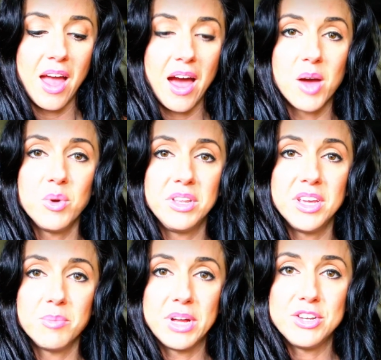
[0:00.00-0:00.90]
I would
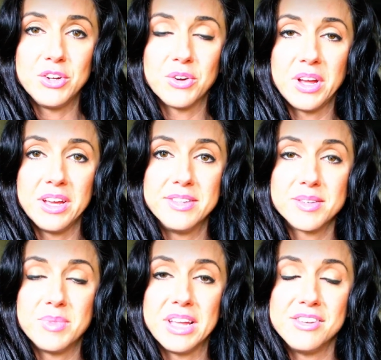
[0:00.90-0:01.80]
get my degree in
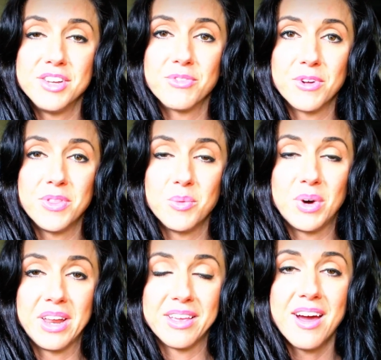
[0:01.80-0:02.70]
something different than
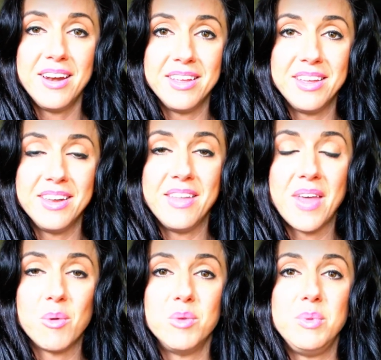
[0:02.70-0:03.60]
what I got it in, and
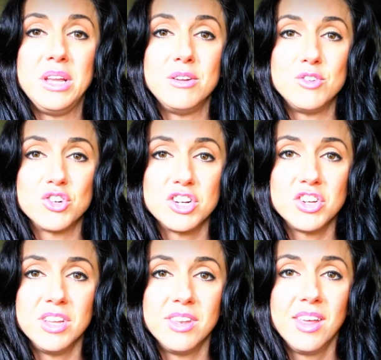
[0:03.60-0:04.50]
that would be
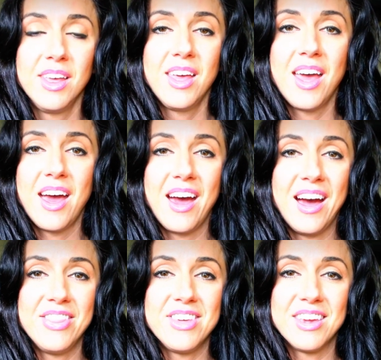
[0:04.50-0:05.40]
nutrition.
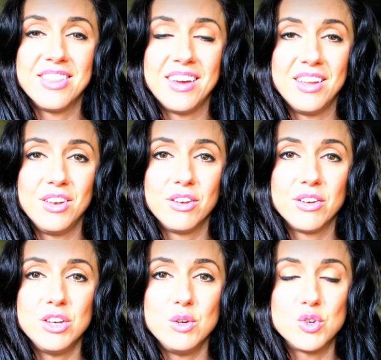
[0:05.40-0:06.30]
I think
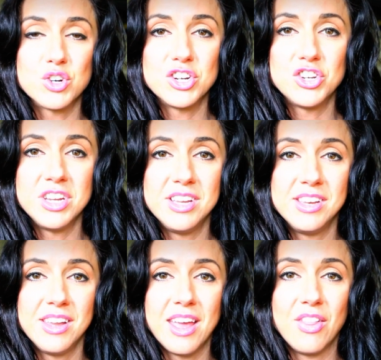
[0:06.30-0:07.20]
that
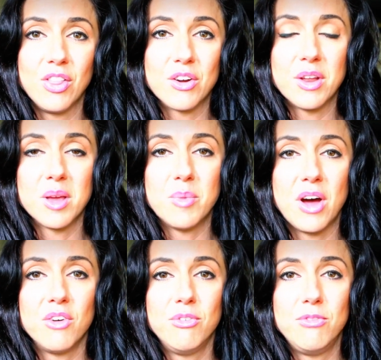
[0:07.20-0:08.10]
nutrition and learning
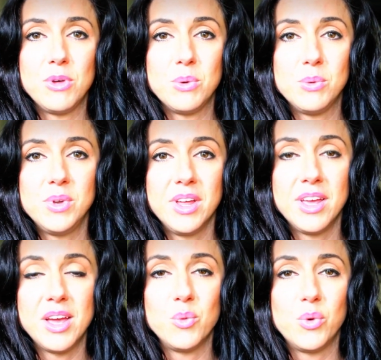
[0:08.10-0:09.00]
about food
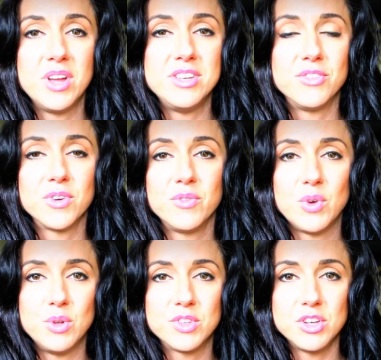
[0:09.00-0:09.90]
and what different
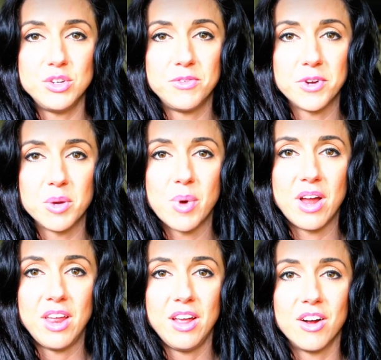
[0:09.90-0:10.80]
foods can do for your
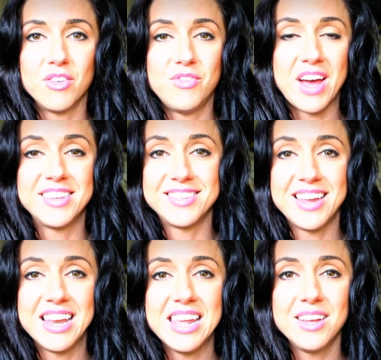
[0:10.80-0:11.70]
body are
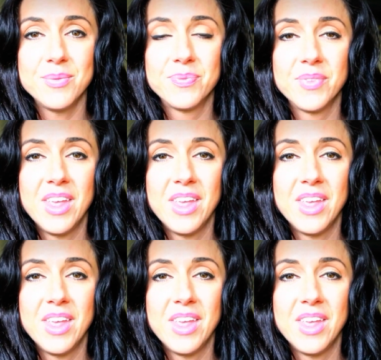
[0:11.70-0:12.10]
fascinating.